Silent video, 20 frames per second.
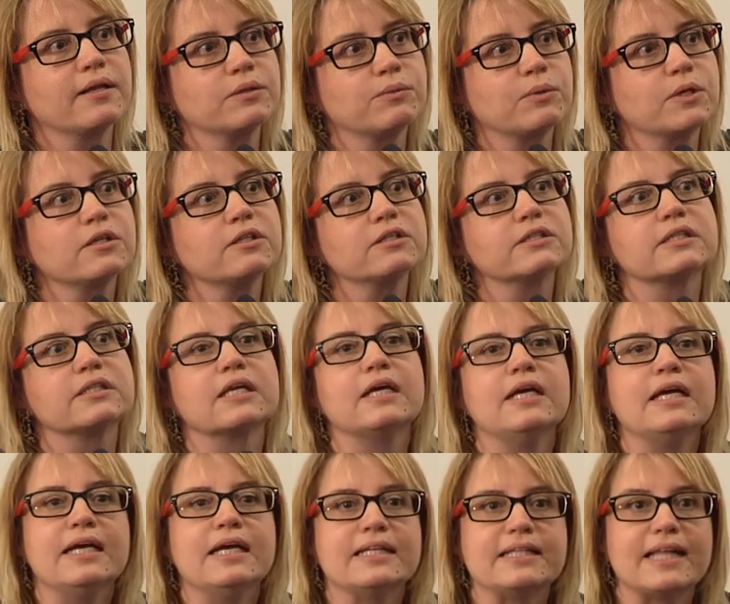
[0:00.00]
the world, and
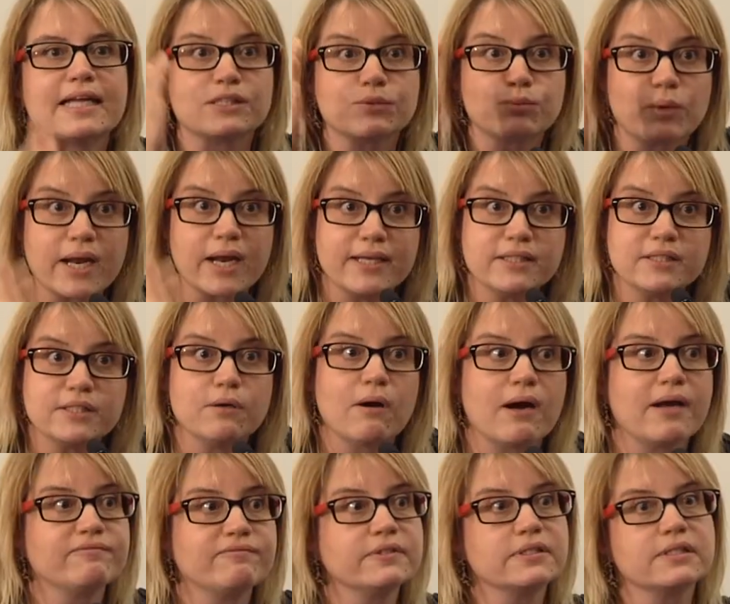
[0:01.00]
that's what I do.
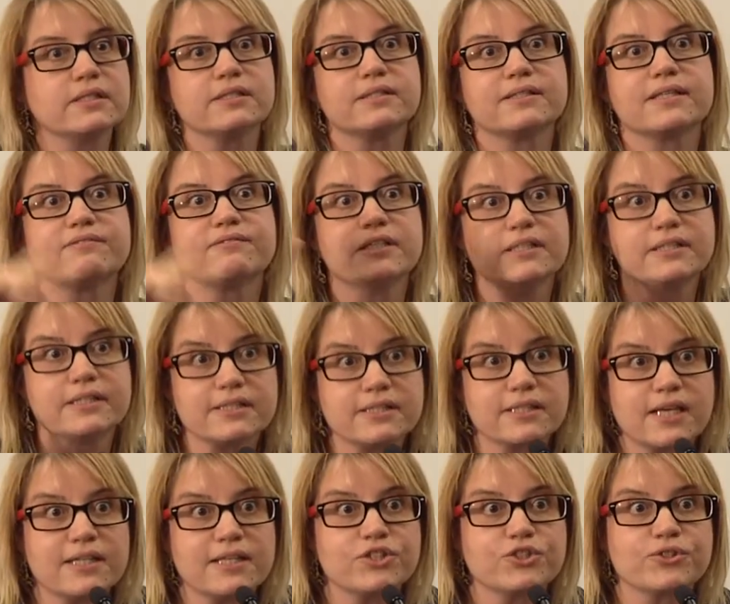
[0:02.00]
I visited 76
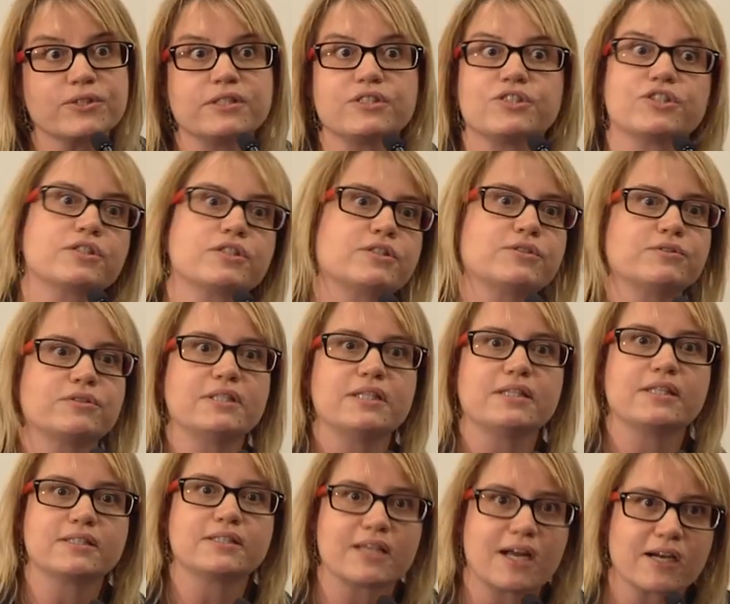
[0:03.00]
countries just to see
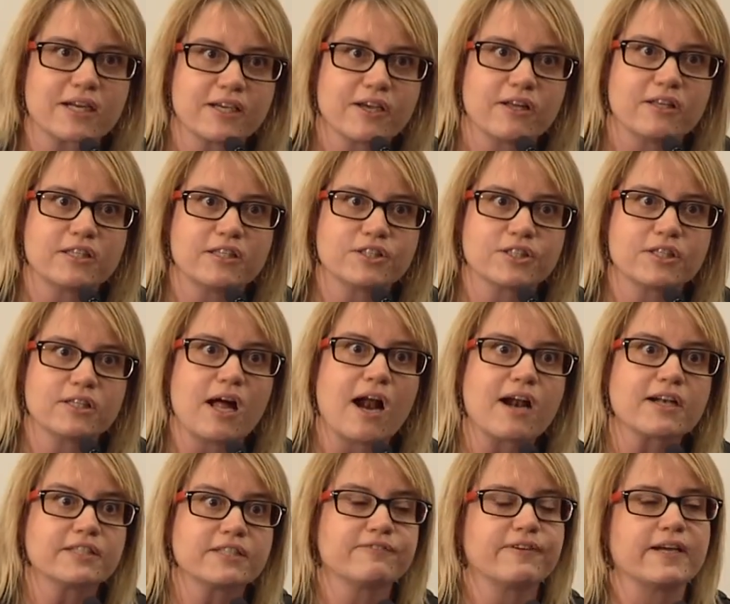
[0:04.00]
these archaeological
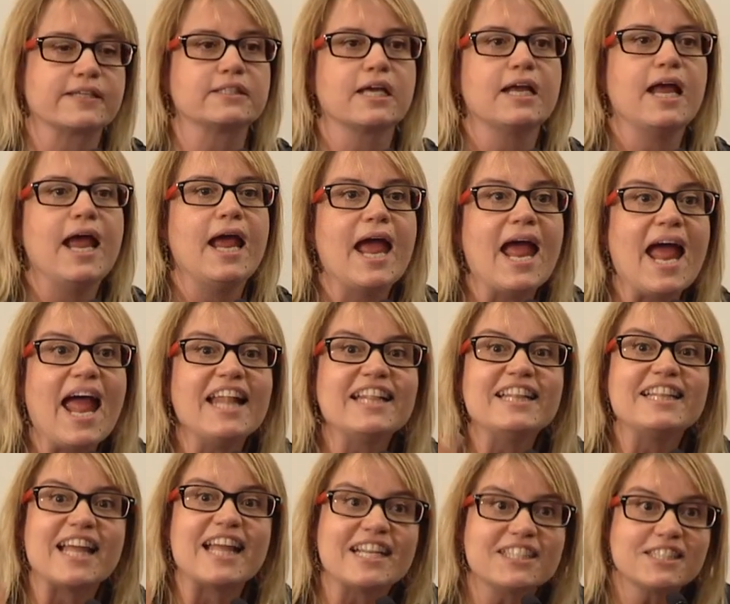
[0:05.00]
artifacts.
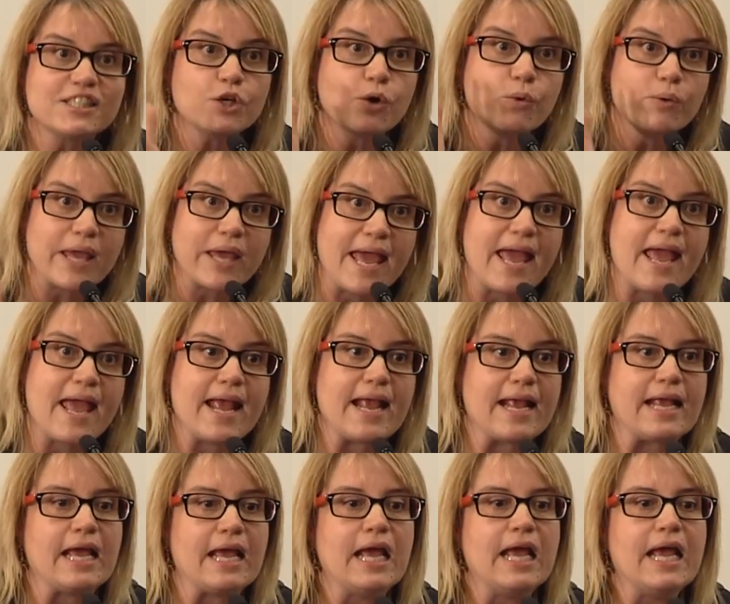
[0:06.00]
And that's
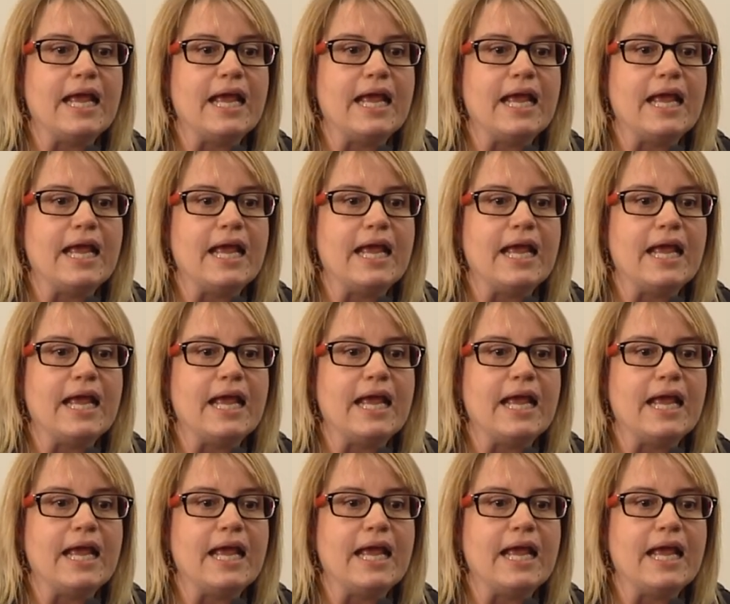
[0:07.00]
okay.